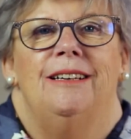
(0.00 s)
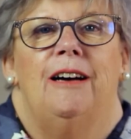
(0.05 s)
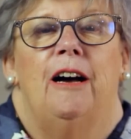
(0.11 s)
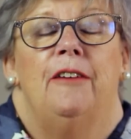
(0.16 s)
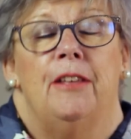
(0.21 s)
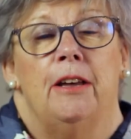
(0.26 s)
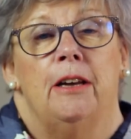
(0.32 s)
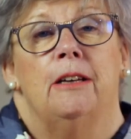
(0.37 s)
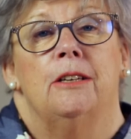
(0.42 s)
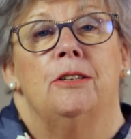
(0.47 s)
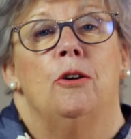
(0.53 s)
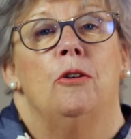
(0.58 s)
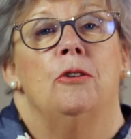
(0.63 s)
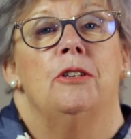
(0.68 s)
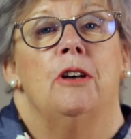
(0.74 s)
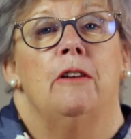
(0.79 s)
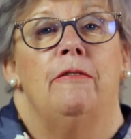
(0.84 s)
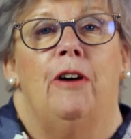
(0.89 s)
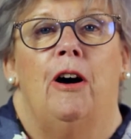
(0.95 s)
I think it's
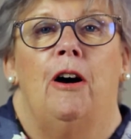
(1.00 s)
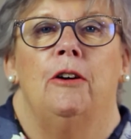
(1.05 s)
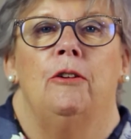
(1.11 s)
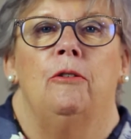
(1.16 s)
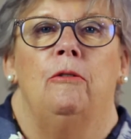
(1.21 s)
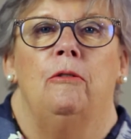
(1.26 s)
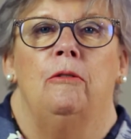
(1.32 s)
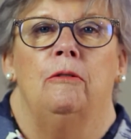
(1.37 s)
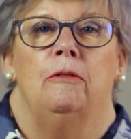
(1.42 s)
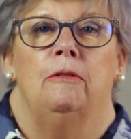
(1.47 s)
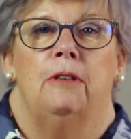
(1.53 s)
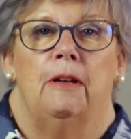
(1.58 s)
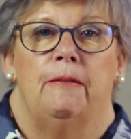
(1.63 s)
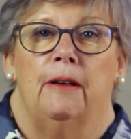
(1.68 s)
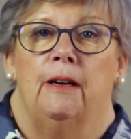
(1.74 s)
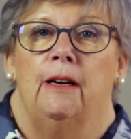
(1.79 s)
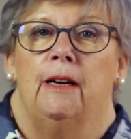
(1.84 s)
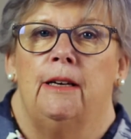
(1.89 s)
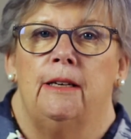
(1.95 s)
also vital that
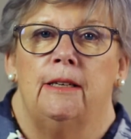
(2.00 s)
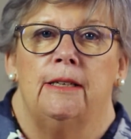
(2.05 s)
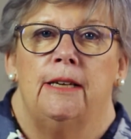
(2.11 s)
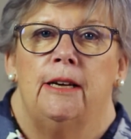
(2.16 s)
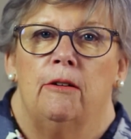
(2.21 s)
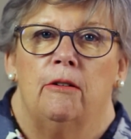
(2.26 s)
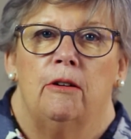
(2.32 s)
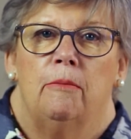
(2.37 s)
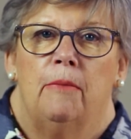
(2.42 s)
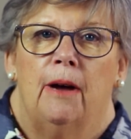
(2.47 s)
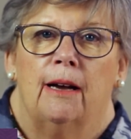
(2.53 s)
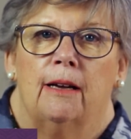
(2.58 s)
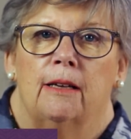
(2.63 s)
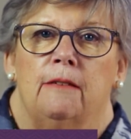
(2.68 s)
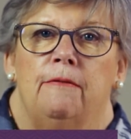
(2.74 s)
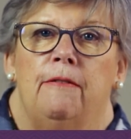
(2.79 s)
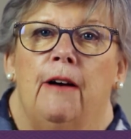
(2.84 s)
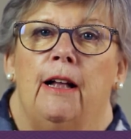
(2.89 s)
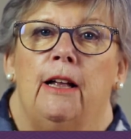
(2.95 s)
the leaders here at
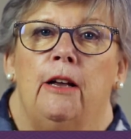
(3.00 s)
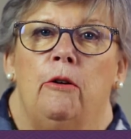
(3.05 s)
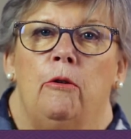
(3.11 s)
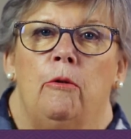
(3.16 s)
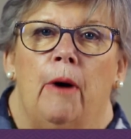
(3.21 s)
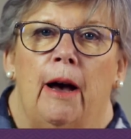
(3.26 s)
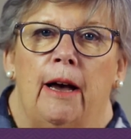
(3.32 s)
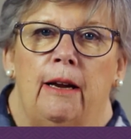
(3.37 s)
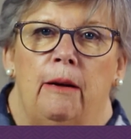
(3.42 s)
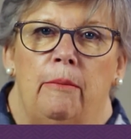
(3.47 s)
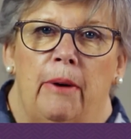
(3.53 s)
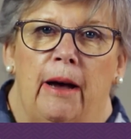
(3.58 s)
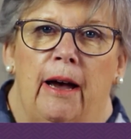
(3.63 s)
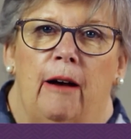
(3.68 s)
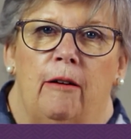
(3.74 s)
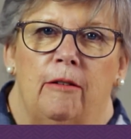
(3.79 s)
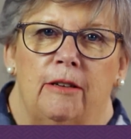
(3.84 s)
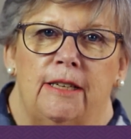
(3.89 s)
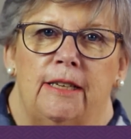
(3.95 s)
Max value and
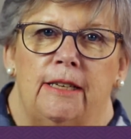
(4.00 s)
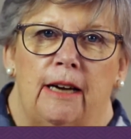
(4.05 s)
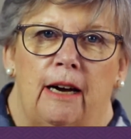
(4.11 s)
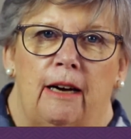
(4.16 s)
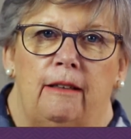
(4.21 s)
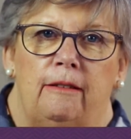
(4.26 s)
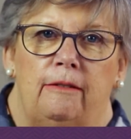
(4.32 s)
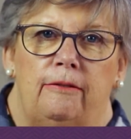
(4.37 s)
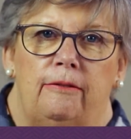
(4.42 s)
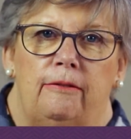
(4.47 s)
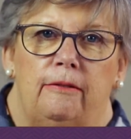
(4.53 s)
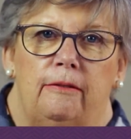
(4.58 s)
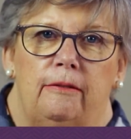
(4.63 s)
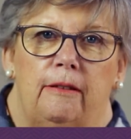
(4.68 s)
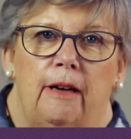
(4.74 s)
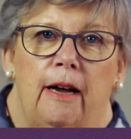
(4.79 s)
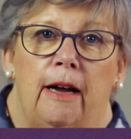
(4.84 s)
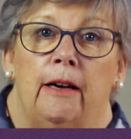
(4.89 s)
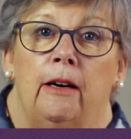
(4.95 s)
empower staff
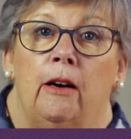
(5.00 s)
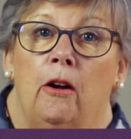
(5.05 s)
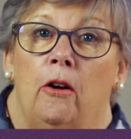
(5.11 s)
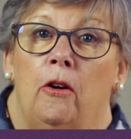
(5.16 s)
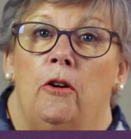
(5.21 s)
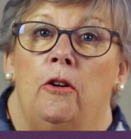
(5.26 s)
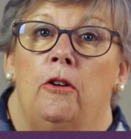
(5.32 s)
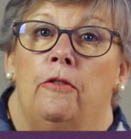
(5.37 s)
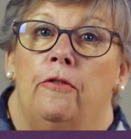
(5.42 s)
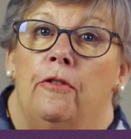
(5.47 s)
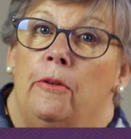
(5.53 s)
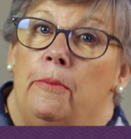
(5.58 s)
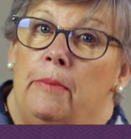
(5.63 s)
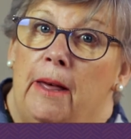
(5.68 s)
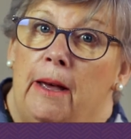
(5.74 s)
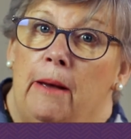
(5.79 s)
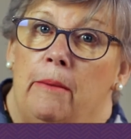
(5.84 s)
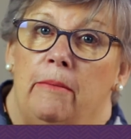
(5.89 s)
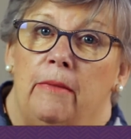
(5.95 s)
and learn from
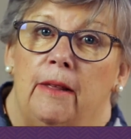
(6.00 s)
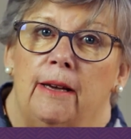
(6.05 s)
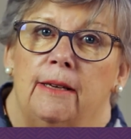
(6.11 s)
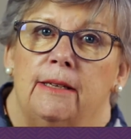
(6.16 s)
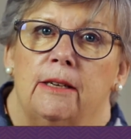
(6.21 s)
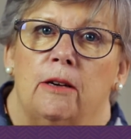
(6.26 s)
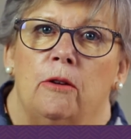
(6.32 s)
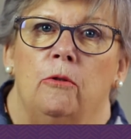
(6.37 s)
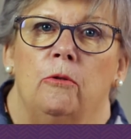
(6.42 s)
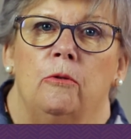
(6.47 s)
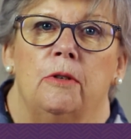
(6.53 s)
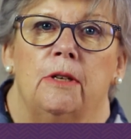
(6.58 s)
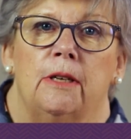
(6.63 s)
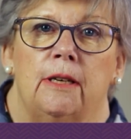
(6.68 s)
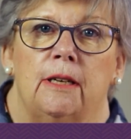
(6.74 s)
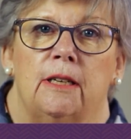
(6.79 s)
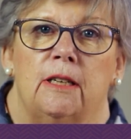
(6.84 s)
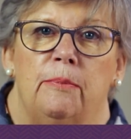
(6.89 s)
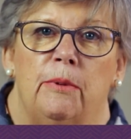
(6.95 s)
them their skills
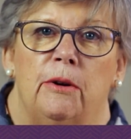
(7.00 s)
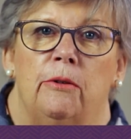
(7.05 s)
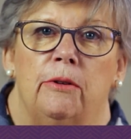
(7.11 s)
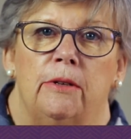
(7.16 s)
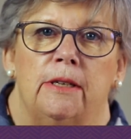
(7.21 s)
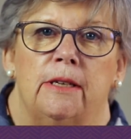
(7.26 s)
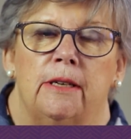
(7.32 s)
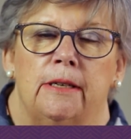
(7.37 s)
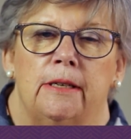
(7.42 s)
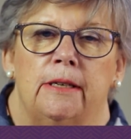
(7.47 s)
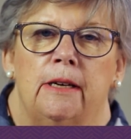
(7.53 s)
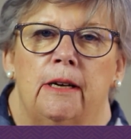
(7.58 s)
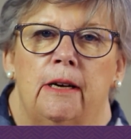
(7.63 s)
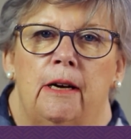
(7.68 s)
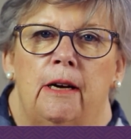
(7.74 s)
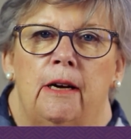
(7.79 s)
and experiences.